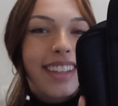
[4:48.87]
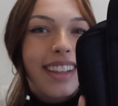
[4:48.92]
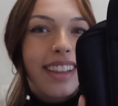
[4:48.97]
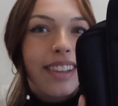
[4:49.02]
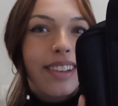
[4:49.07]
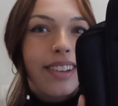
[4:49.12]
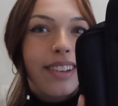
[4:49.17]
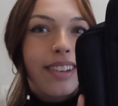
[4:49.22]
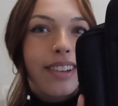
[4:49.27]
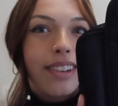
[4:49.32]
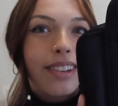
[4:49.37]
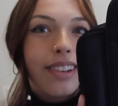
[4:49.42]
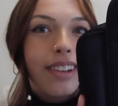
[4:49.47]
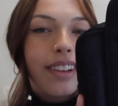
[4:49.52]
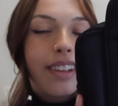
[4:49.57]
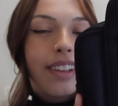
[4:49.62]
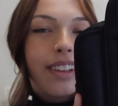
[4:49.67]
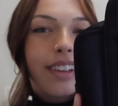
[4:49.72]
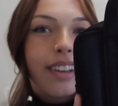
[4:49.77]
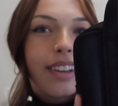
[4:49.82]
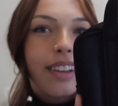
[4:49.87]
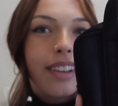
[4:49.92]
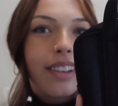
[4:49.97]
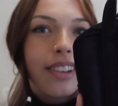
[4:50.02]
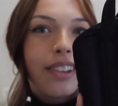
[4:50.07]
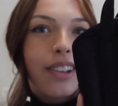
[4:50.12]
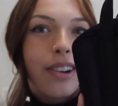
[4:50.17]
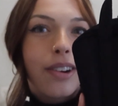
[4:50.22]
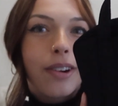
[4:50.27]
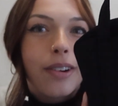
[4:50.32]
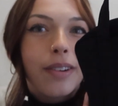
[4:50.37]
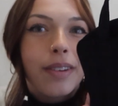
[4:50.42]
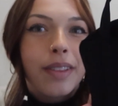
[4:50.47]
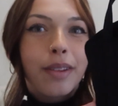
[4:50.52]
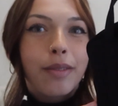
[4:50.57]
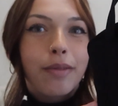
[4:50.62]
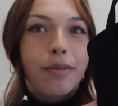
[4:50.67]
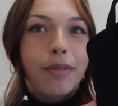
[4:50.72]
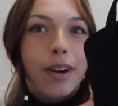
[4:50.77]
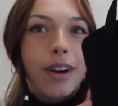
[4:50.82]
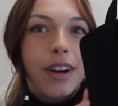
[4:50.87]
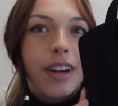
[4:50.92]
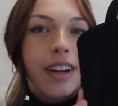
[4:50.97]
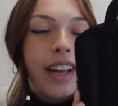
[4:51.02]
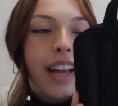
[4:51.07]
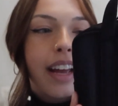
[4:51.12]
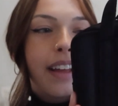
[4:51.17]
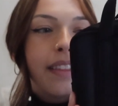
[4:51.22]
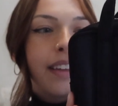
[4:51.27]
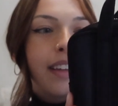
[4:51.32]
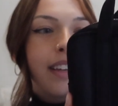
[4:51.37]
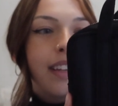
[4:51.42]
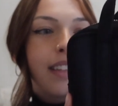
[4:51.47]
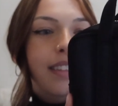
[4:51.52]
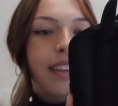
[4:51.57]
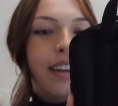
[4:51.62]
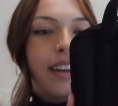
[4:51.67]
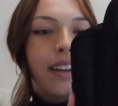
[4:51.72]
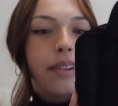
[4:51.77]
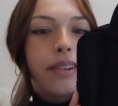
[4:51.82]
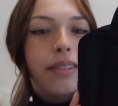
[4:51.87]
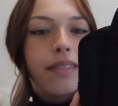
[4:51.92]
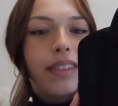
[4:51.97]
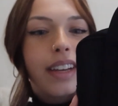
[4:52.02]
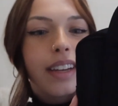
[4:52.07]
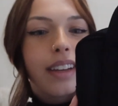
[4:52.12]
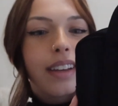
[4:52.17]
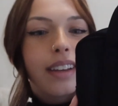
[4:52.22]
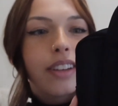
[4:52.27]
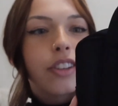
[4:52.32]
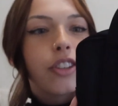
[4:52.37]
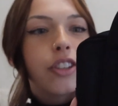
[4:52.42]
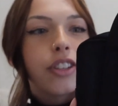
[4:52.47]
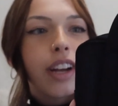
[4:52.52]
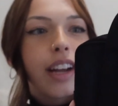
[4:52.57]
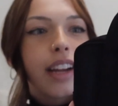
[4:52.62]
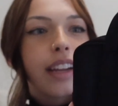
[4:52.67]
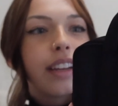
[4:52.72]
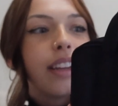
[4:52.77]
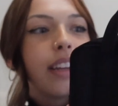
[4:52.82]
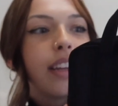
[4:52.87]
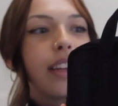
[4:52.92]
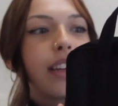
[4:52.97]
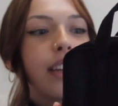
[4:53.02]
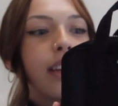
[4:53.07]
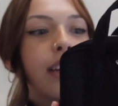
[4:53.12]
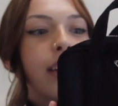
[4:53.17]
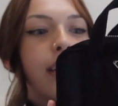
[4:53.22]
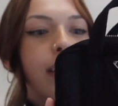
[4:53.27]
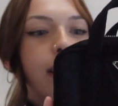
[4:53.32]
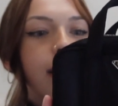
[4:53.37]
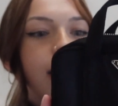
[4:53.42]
Little logo in the front, and then it's kind of like a shiny